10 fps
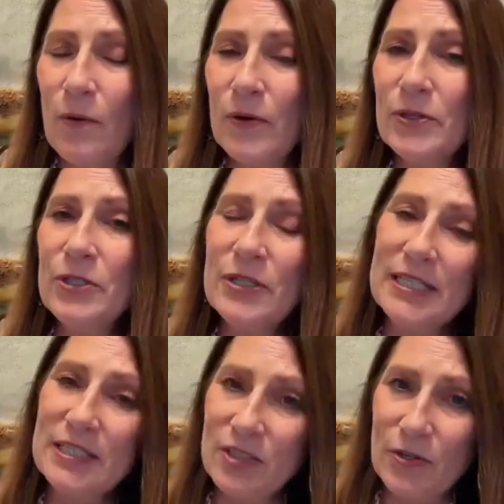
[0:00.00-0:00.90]
or you
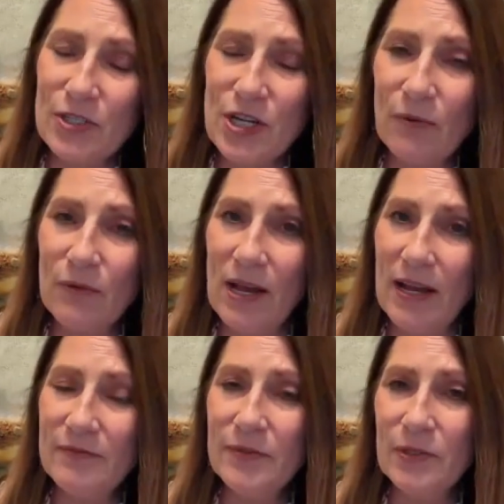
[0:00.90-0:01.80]
can search
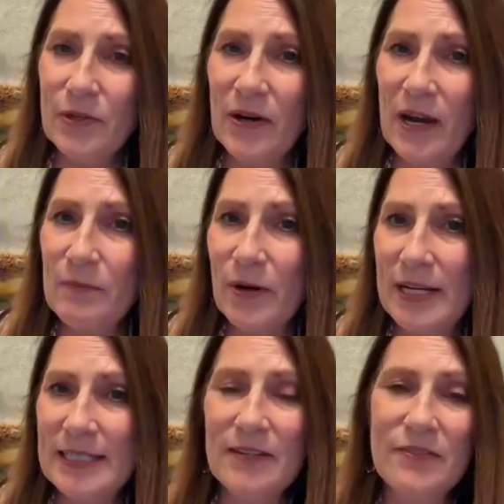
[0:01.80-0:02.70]
online for the crime
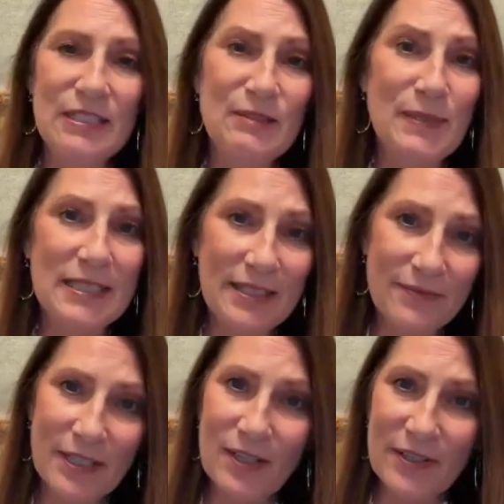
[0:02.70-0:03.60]
rates of a
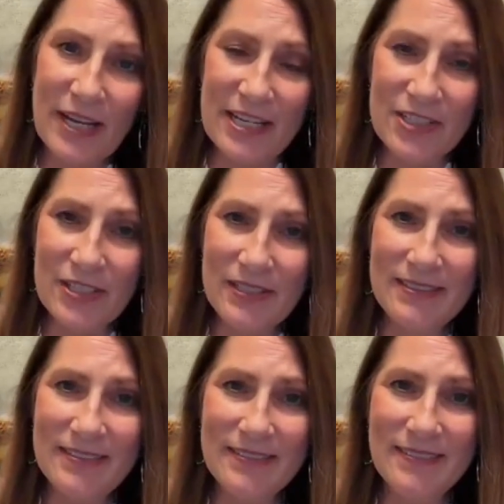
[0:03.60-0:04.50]
specific location?